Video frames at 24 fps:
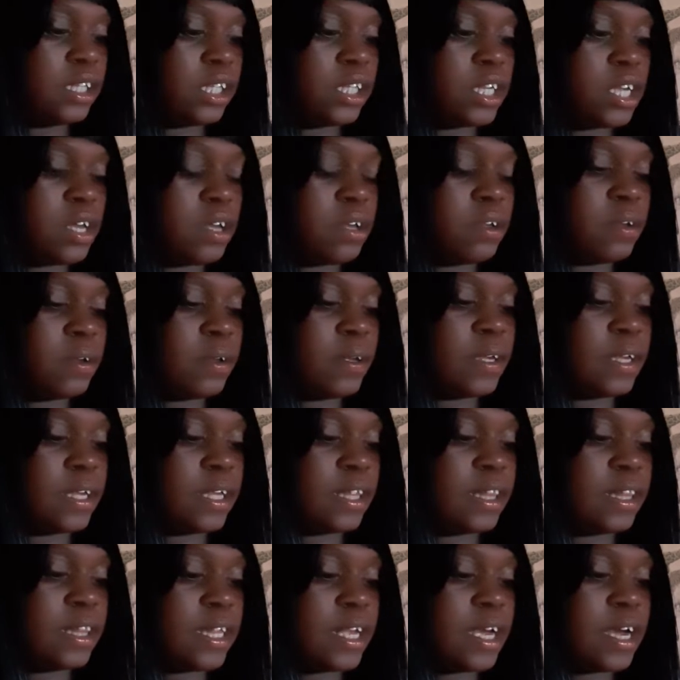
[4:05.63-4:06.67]
So
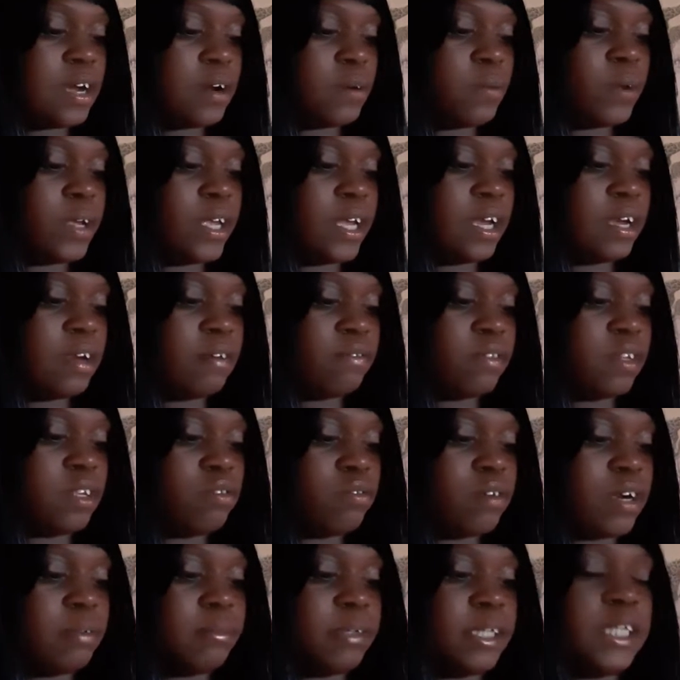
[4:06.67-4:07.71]
now we have the
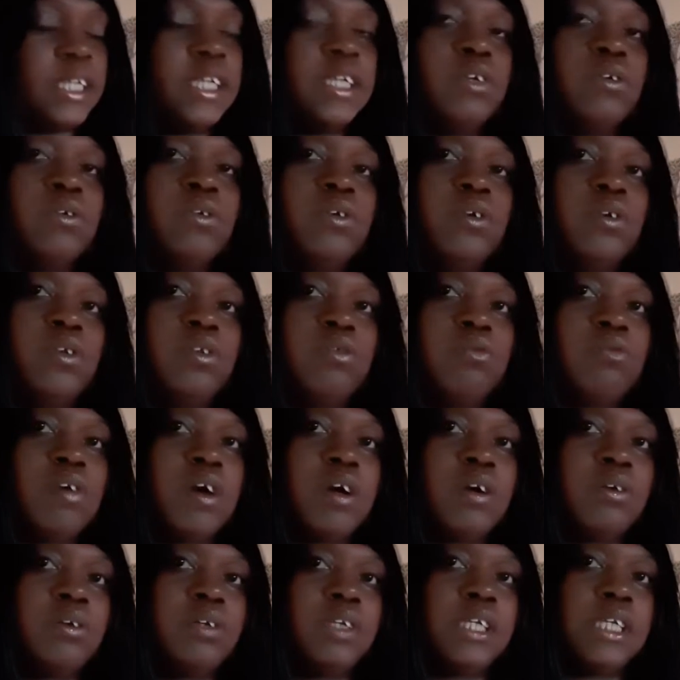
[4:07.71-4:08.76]
grapeseed oil, the
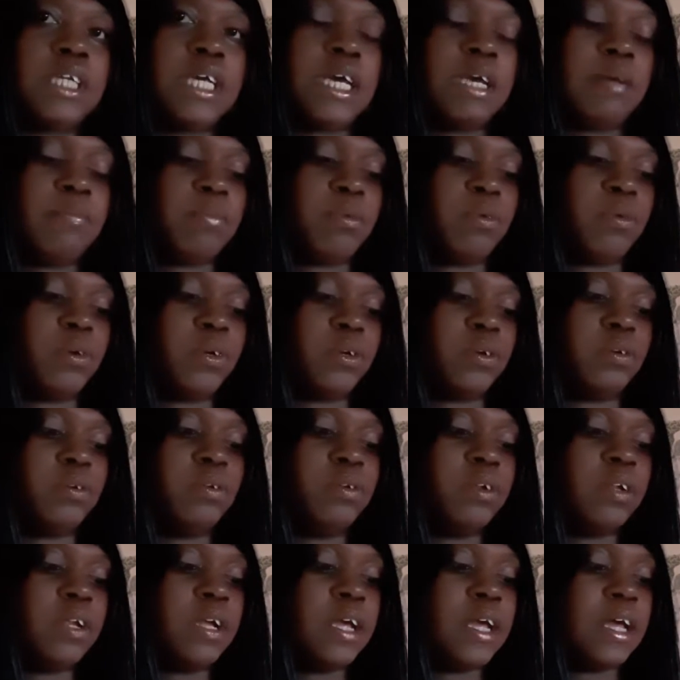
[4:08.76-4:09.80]
rosehip
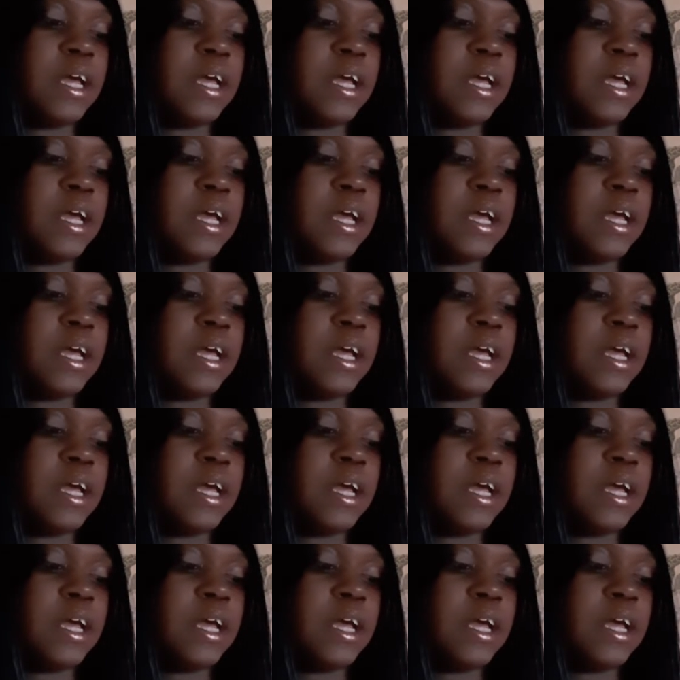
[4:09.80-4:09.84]
oil